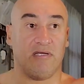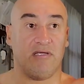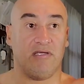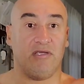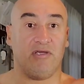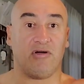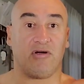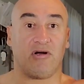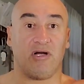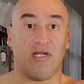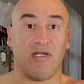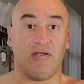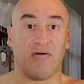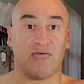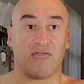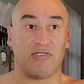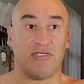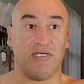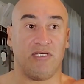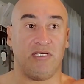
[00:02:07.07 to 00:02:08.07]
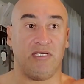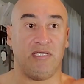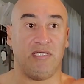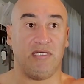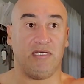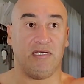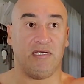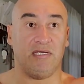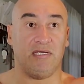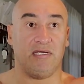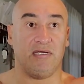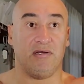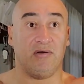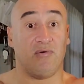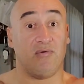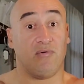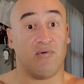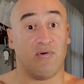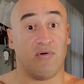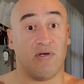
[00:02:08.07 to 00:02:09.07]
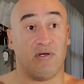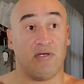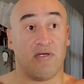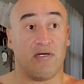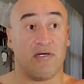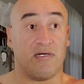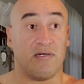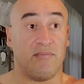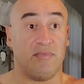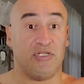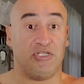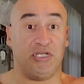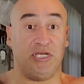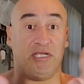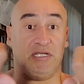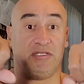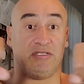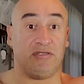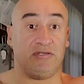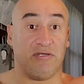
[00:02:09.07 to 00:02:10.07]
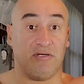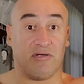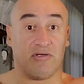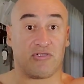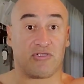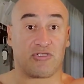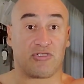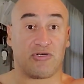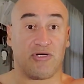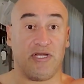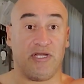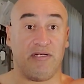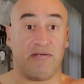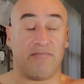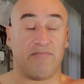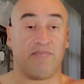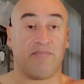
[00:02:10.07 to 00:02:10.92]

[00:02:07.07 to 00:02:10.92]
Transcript: You hardly don't see machines, straight.